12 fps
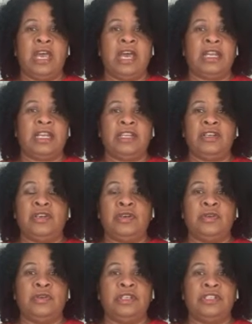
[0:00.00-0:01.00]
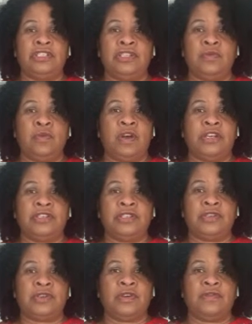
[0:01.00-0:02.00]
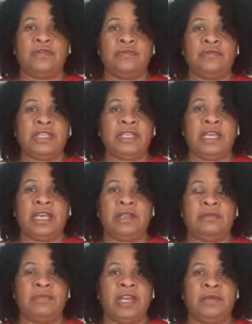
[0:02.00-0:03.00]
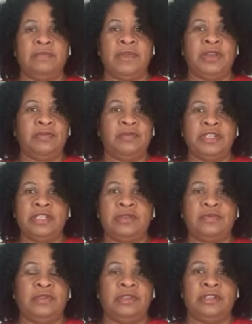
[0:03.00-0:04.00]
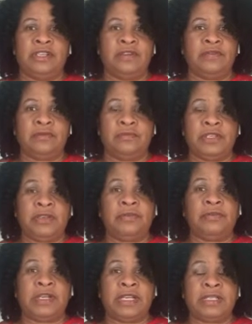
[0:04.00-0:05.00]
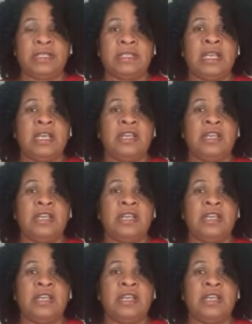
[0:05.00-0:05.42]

And I know that she watches over me and my memories will never be erased.